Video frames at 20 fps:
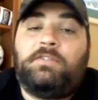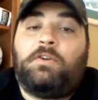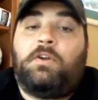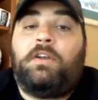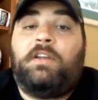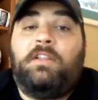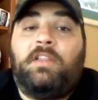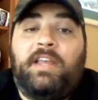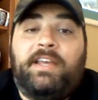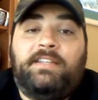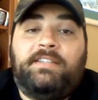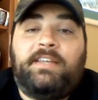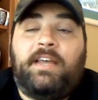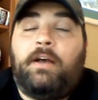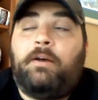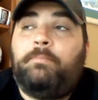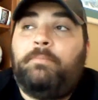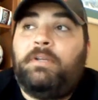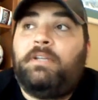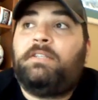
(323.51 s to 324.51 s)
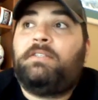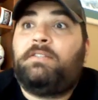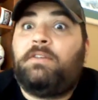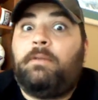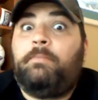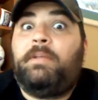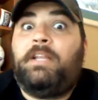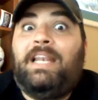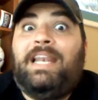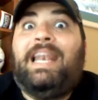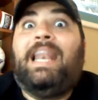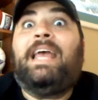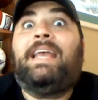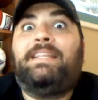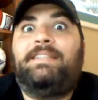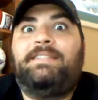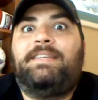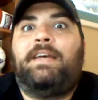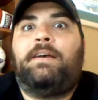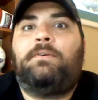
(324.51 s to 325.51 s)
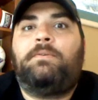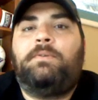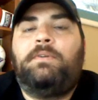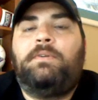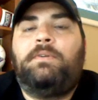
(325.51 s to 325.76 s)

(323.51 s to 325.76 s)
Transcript: already lights out, but it's going to be lights out.